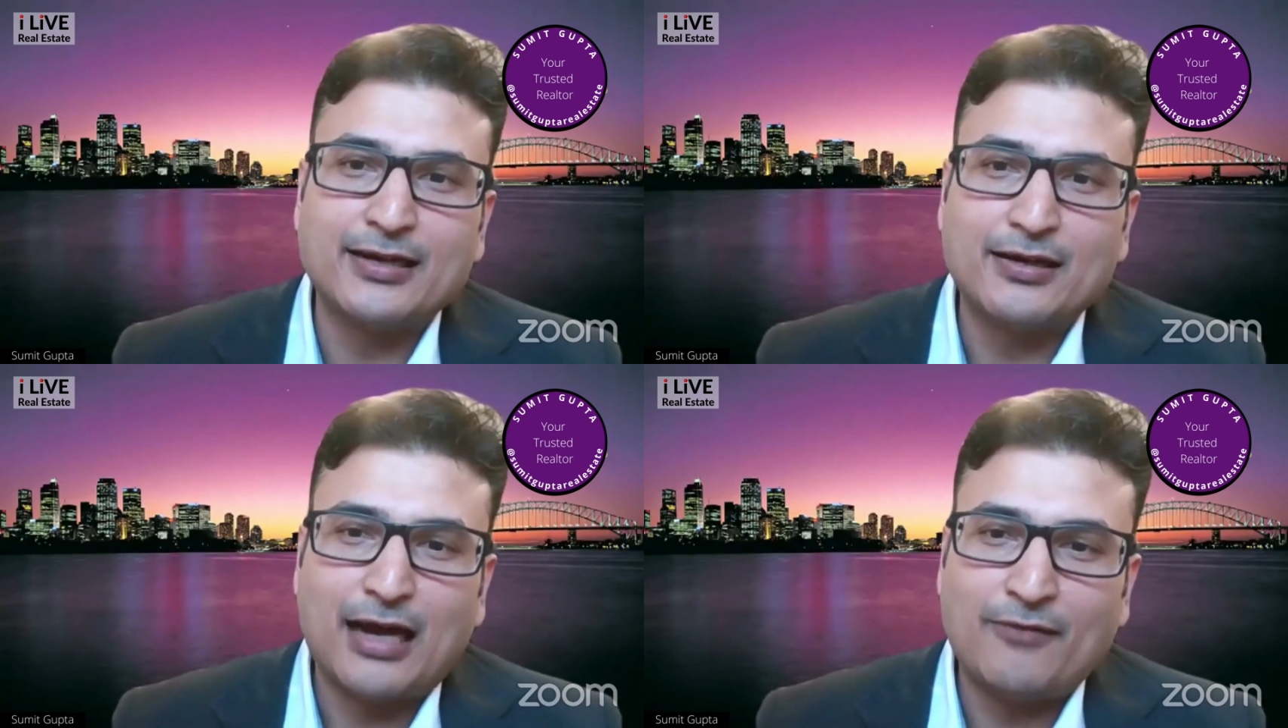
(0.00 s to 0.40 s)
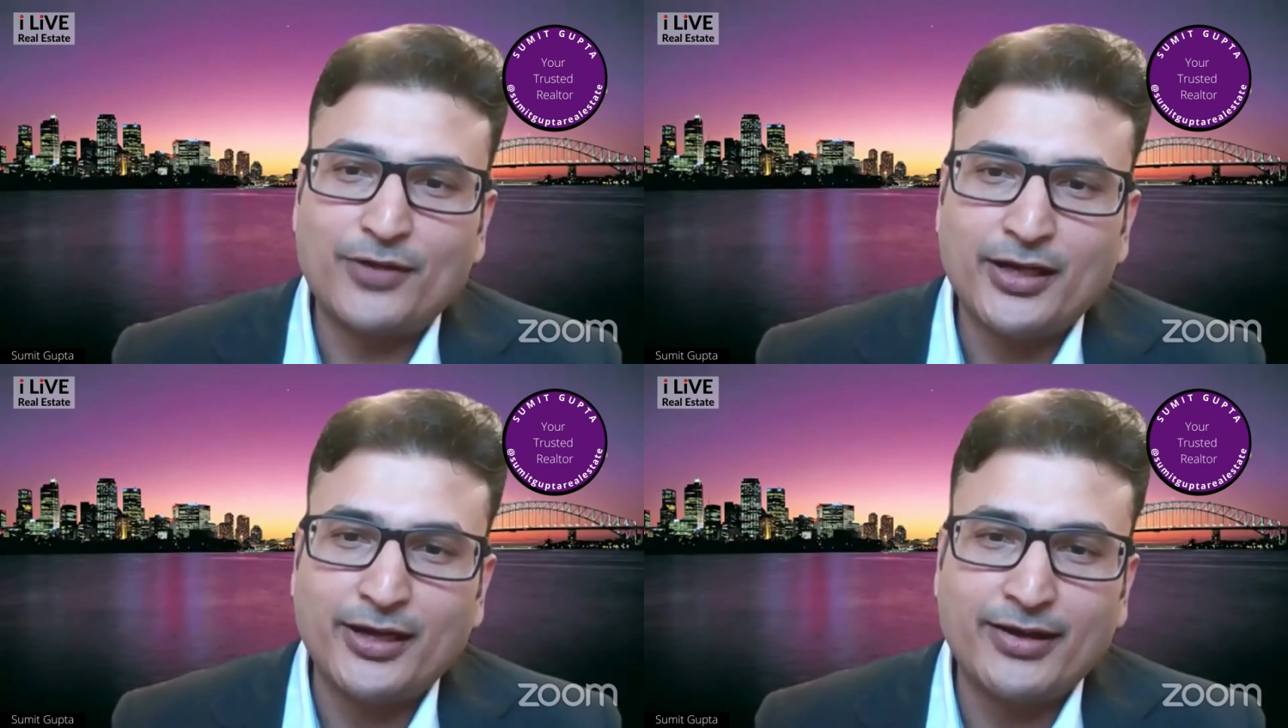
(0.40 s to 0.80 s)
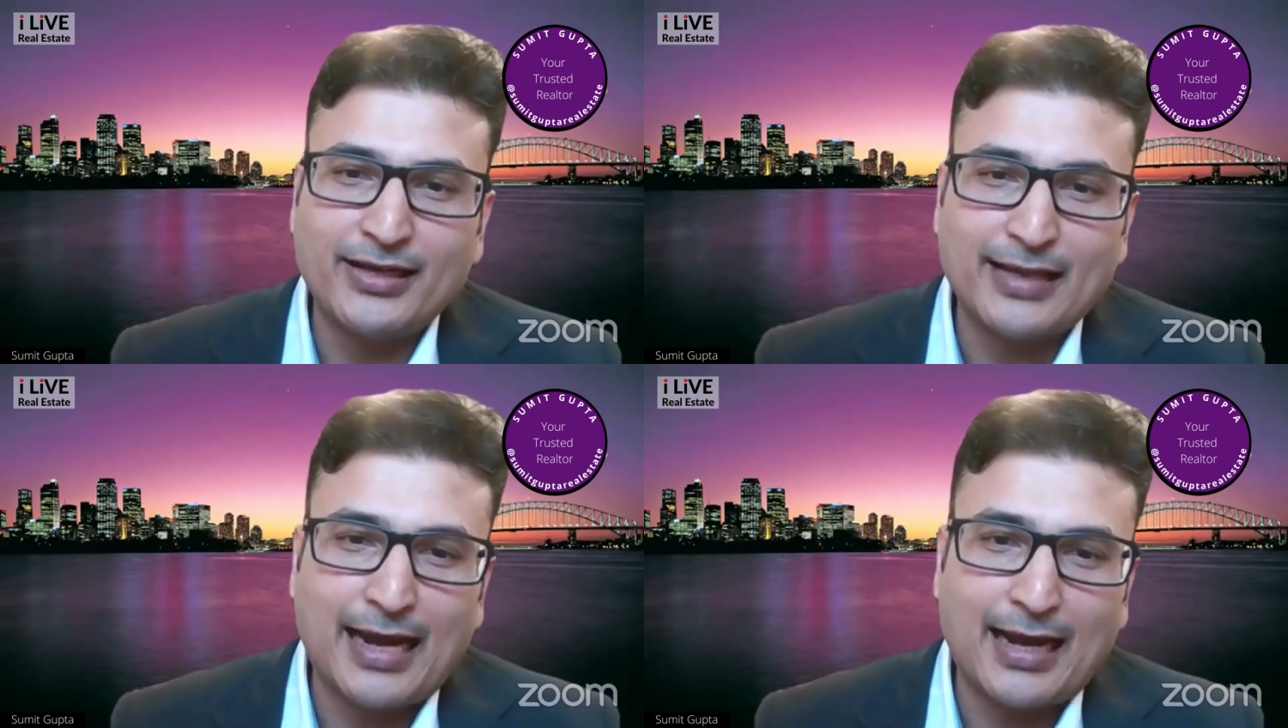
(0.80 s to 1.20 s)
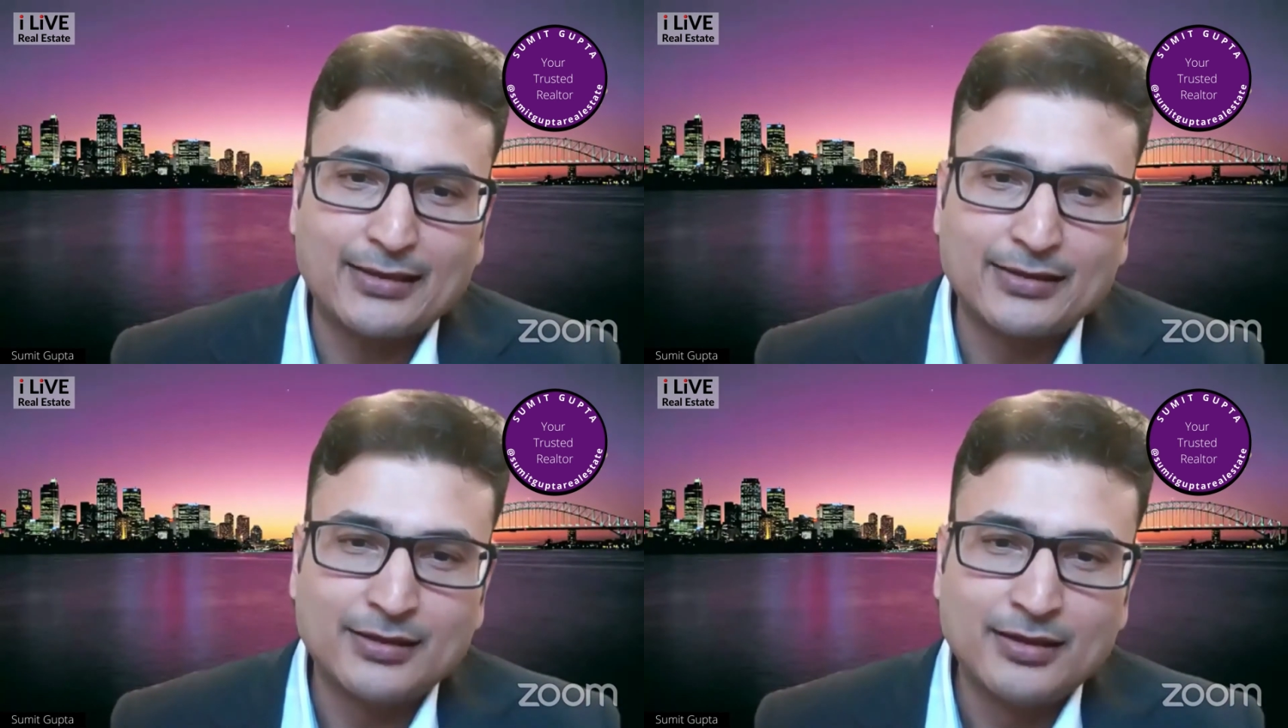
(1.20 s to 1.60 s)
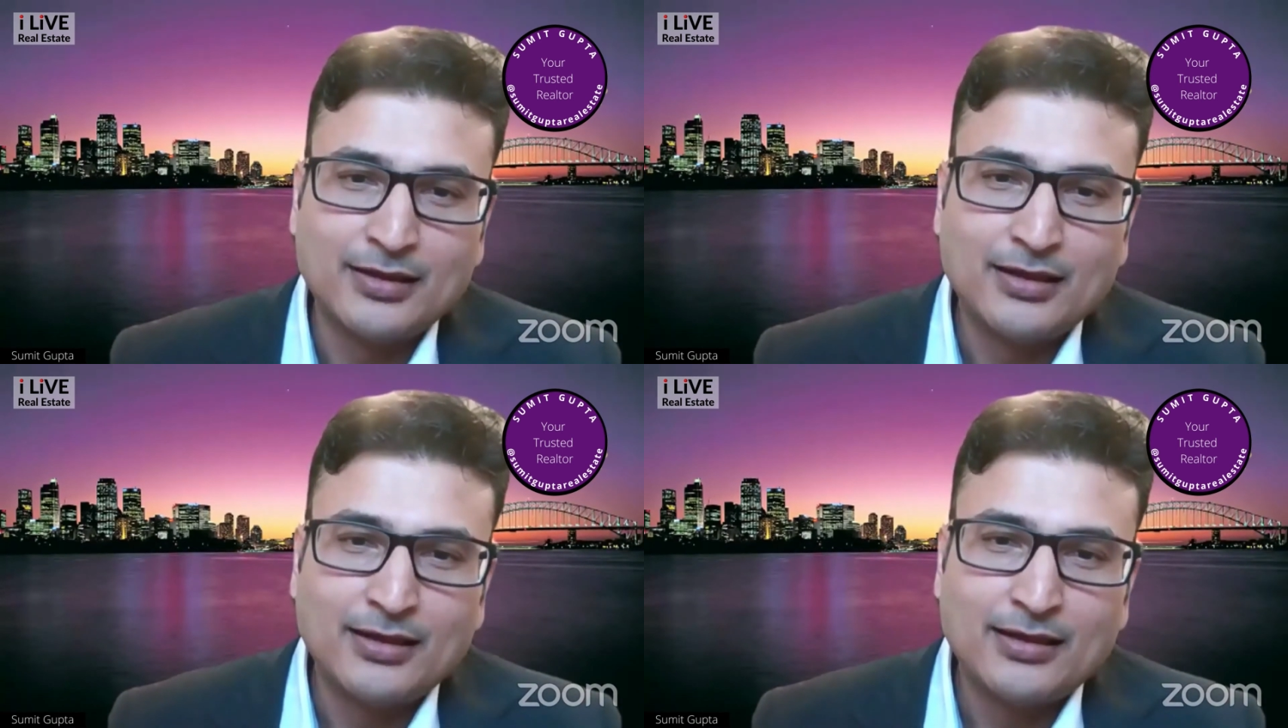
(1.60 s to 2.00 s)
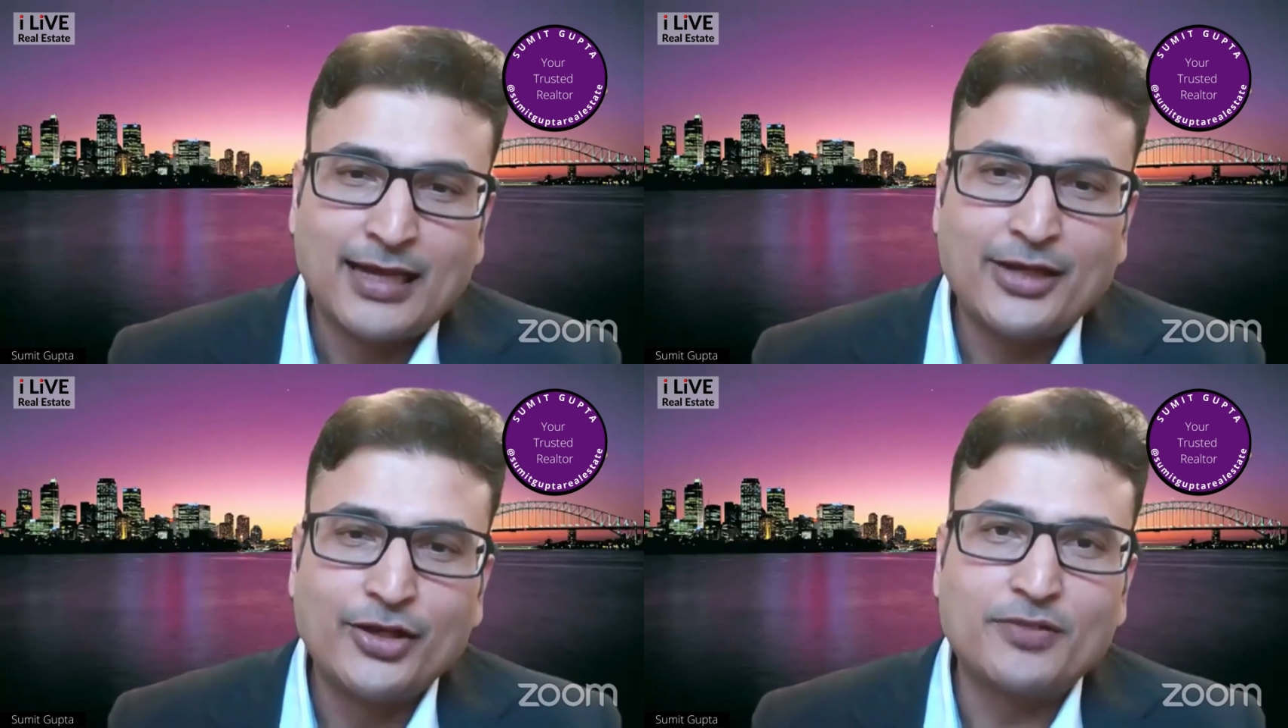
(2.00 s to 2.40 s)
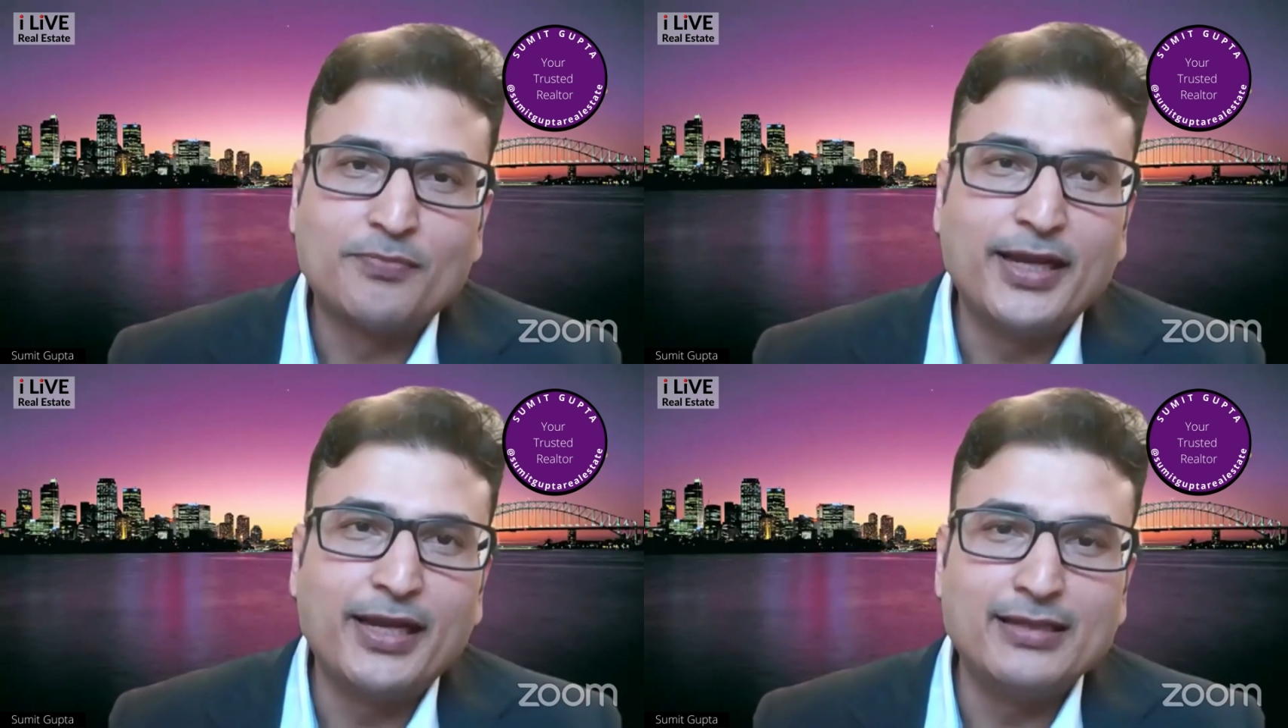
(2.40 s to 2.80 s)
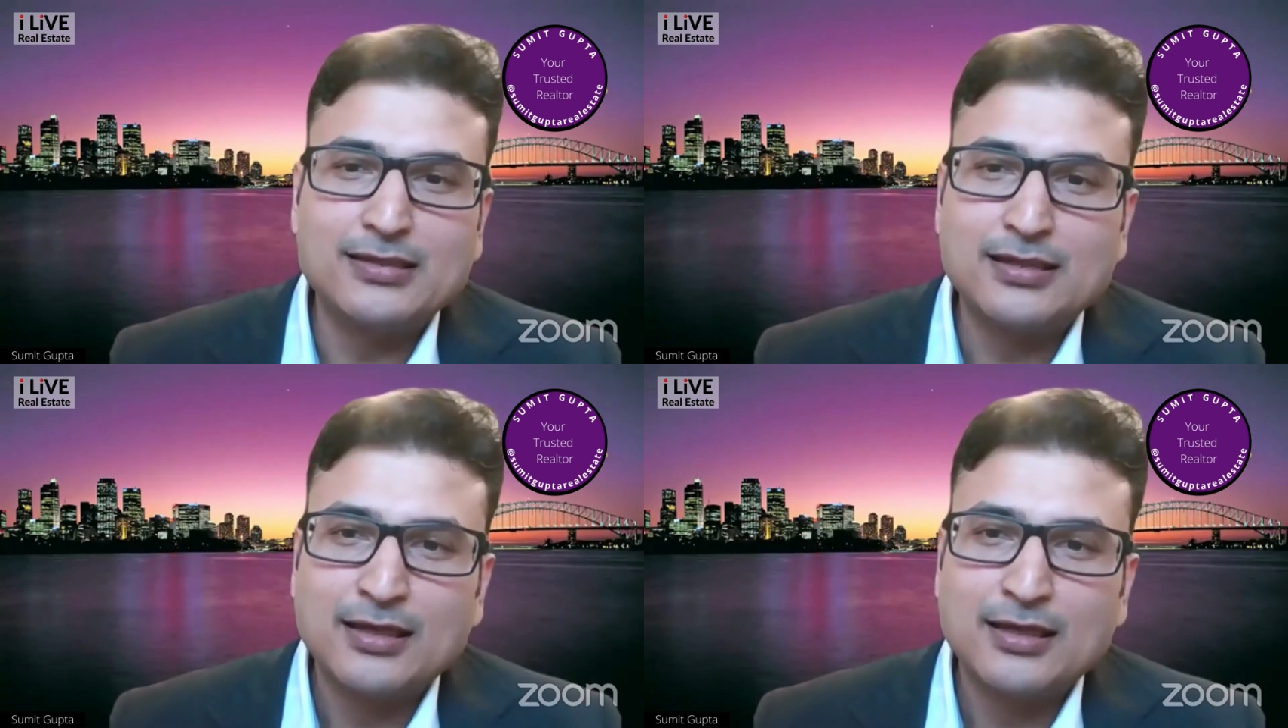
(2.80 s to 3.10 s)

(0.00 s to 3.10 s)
after hearing that, then it means